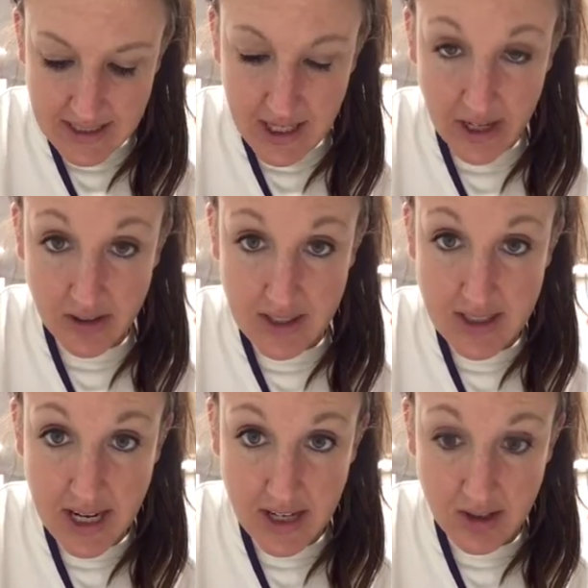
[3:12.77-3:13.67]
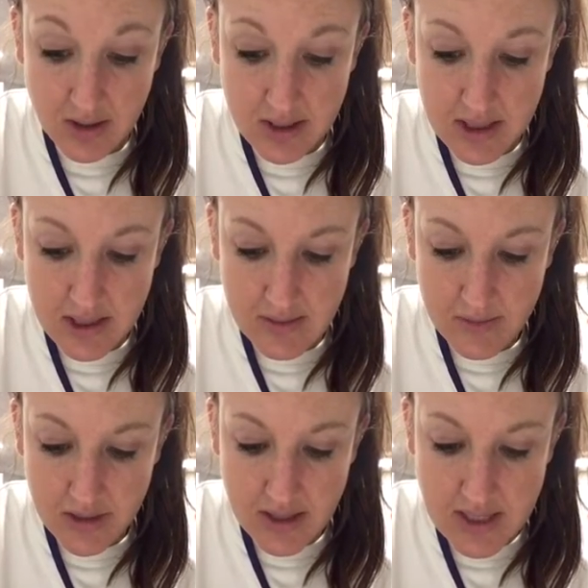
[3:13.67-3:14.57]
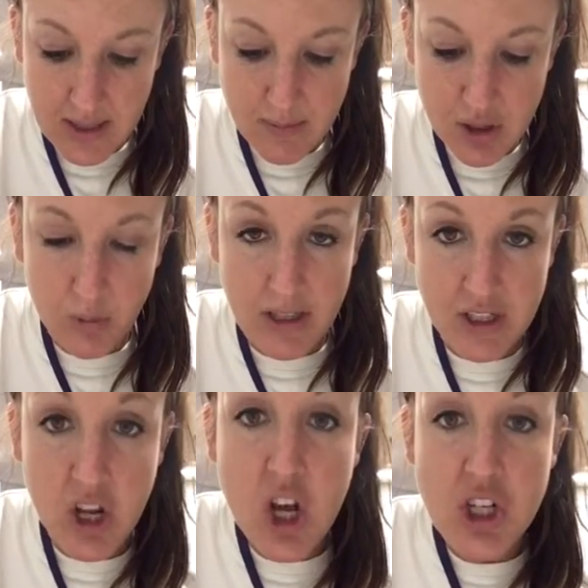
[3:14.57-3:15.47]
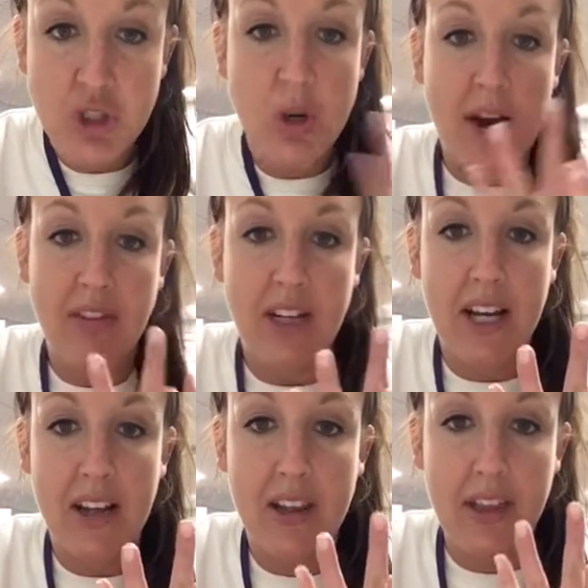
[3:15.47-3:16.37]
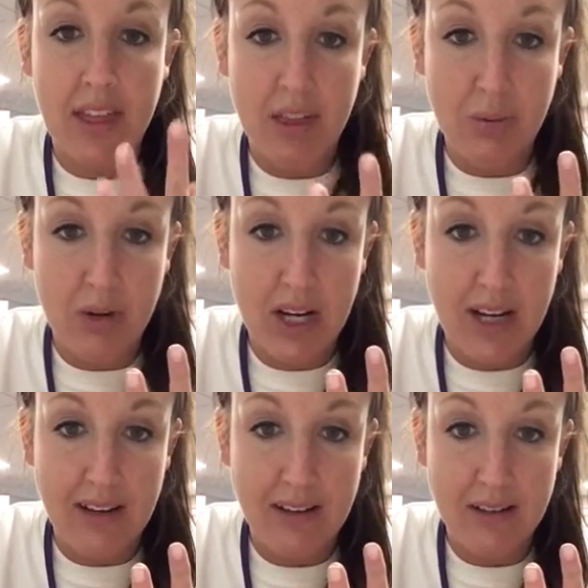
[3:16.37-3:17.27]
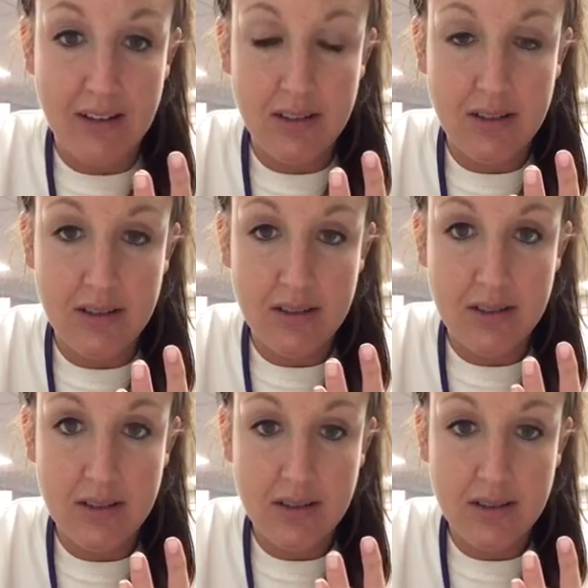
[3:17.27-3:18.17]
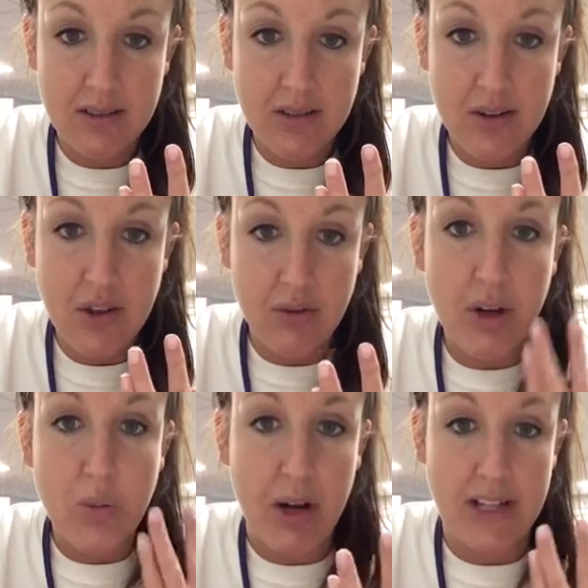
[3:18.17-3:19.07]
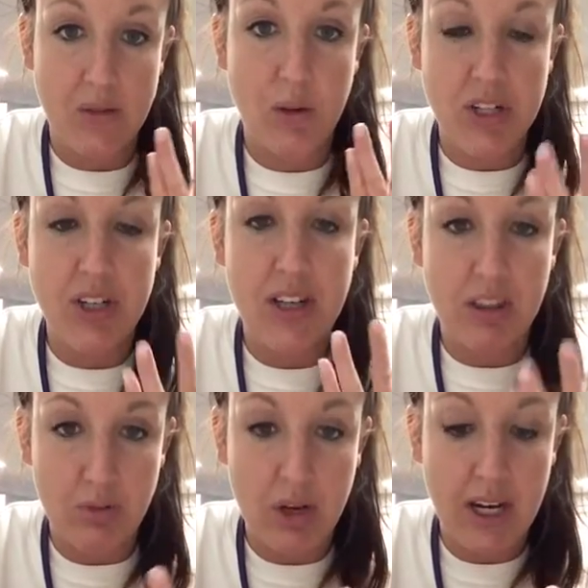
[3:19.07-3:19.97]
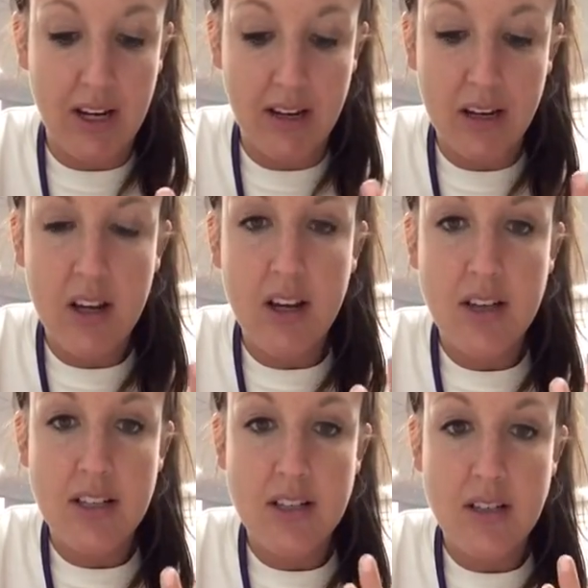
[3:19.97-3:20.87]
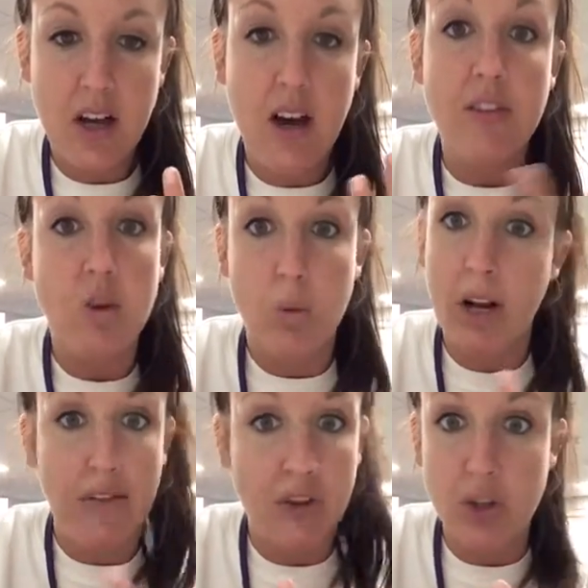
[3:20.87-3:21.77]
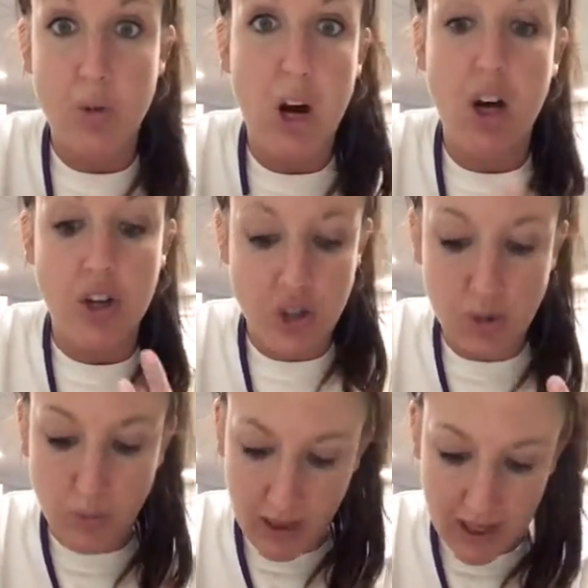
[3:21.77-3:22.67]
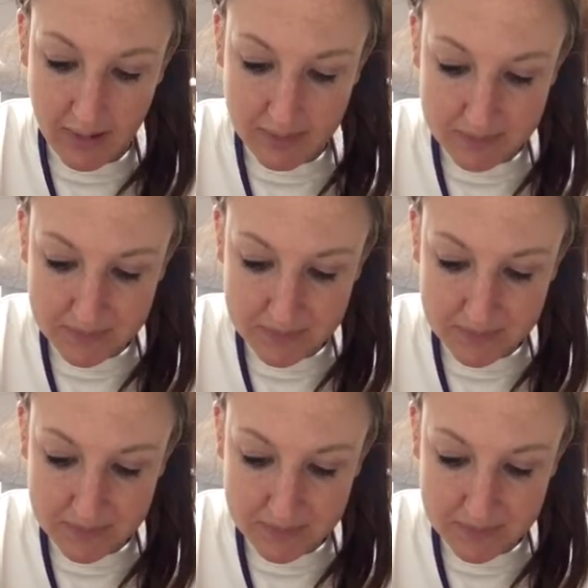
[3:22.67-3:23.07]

tails, team 2 wins. So you have to get three wins. Once you get 3 of whatever you are, you win.